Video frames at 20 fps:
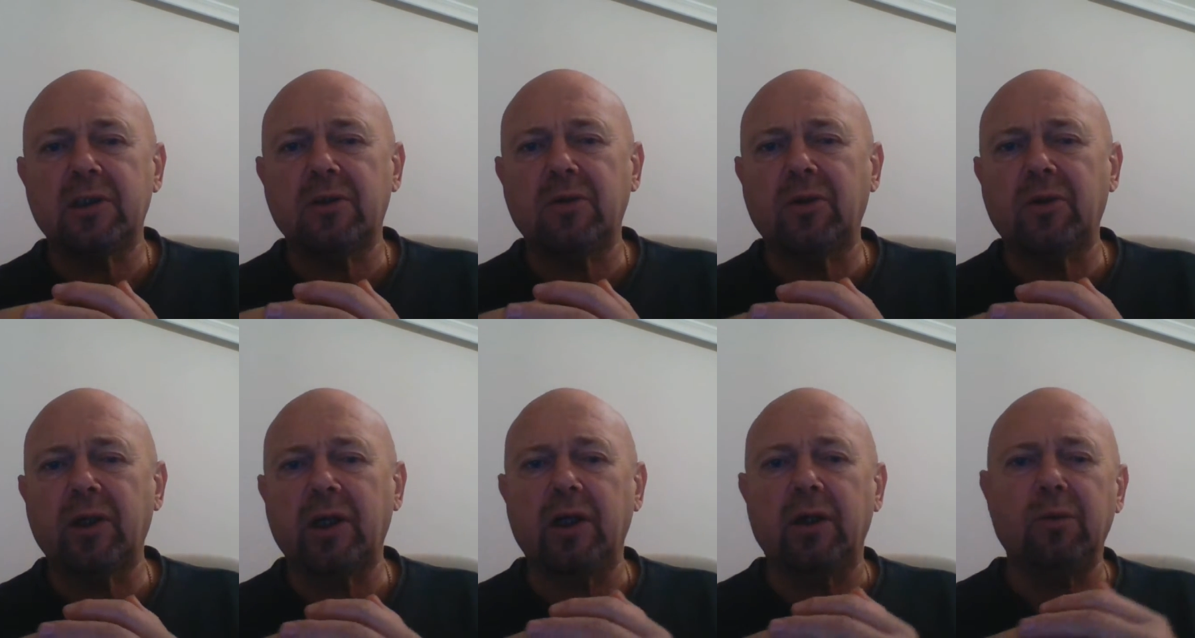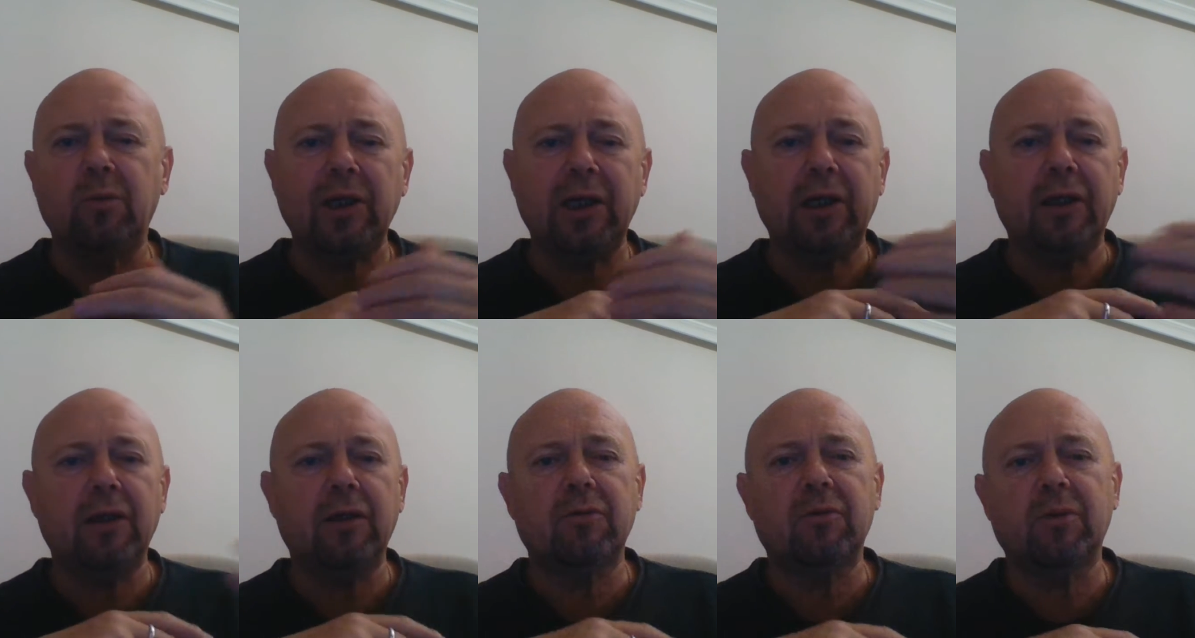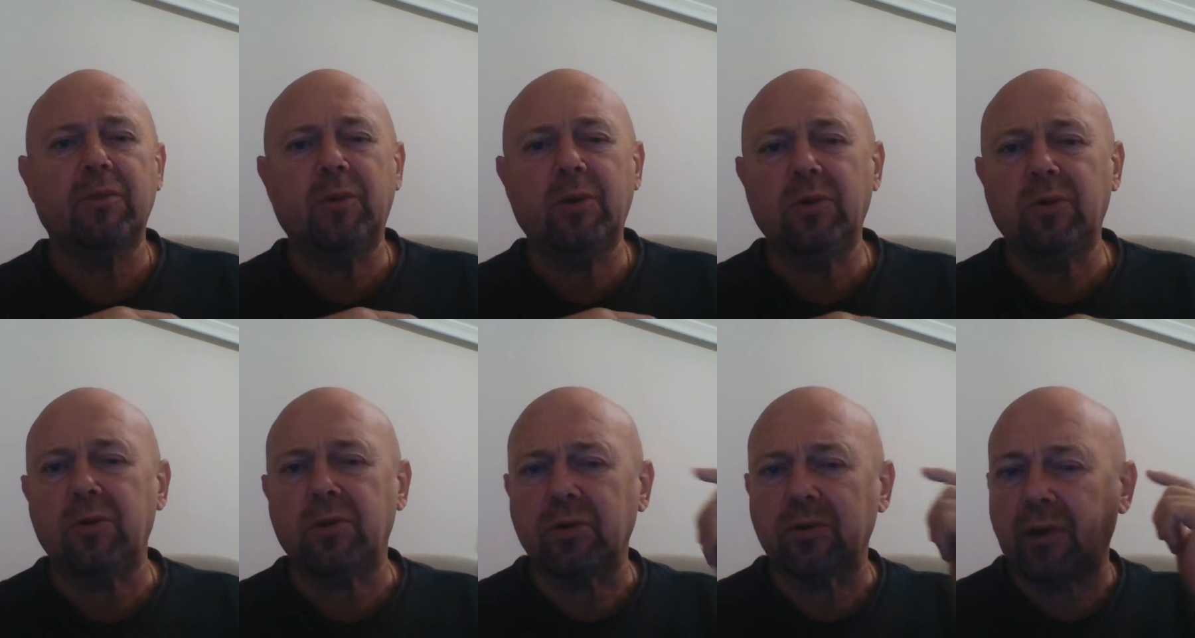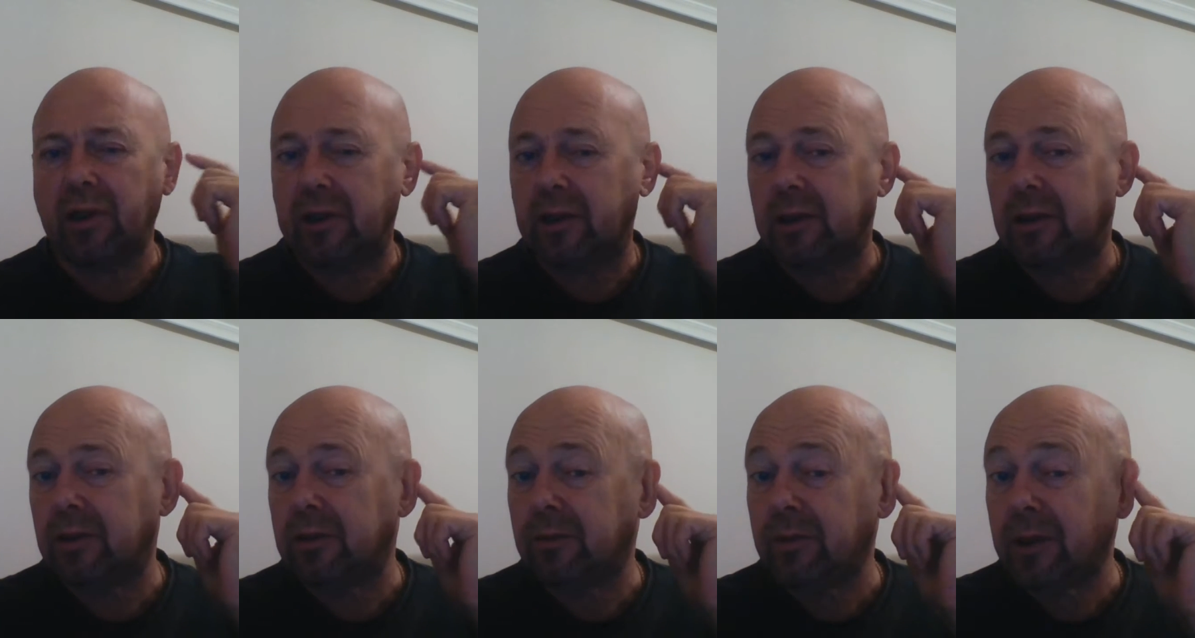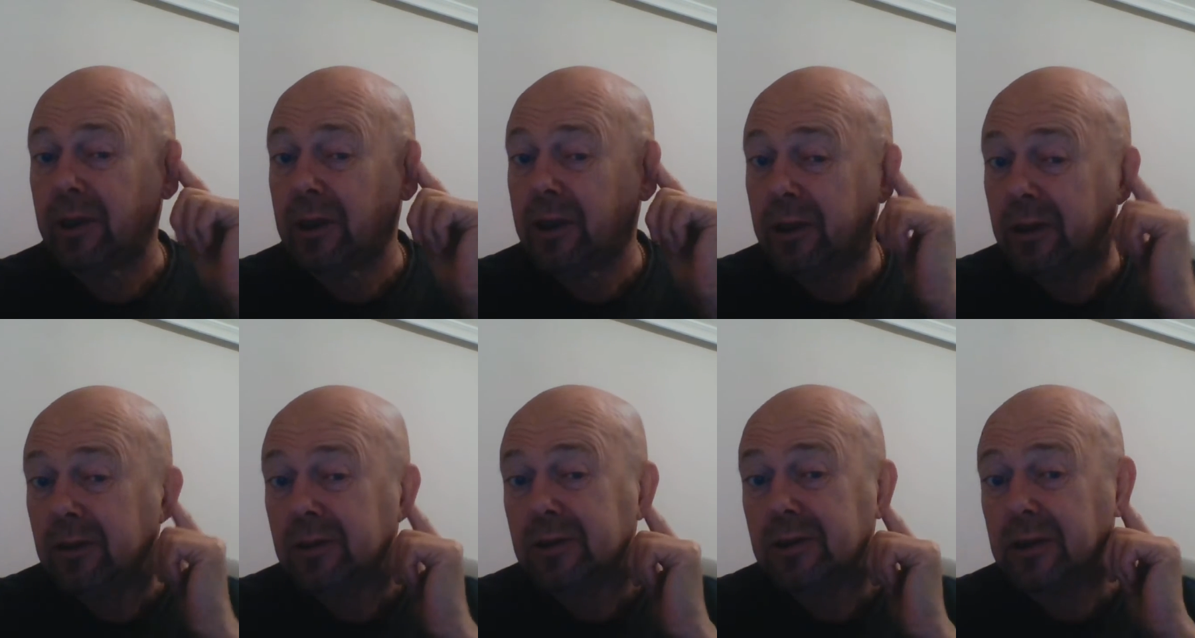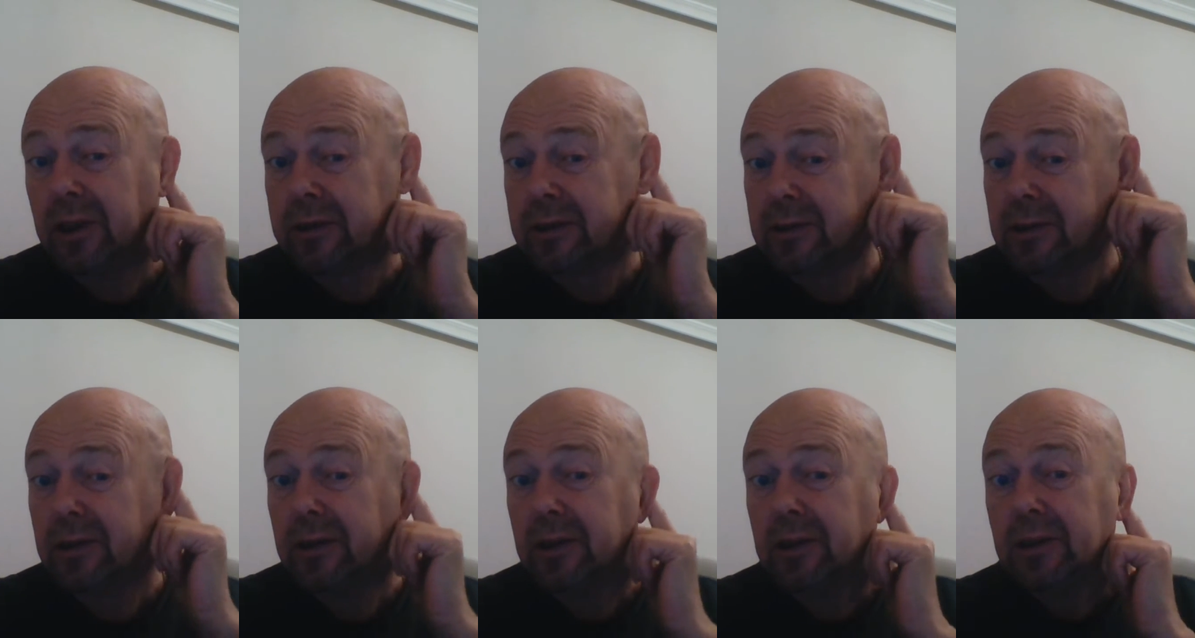calling it a weekly report rather than a weekly newsletter.